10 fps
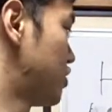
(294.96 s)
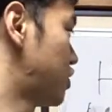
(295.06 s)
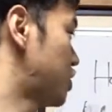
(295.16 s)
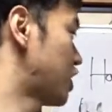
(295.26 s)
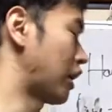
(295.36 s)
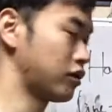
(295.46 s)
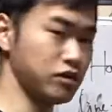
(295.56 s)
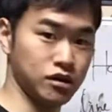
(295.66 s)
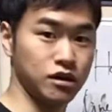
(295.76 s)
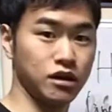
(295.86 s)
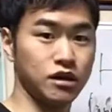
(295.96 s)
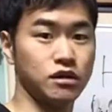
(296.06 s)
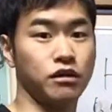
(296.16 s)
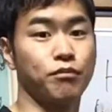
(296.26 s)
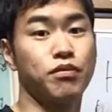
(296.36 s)
Check
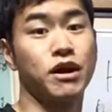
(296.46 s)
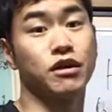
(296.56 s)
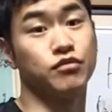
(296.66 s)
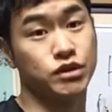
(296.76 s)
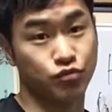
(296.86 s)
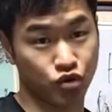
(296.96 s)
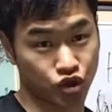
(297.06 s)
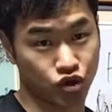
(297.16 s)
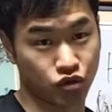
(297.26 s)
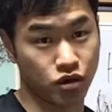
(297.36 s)
the pelvis position.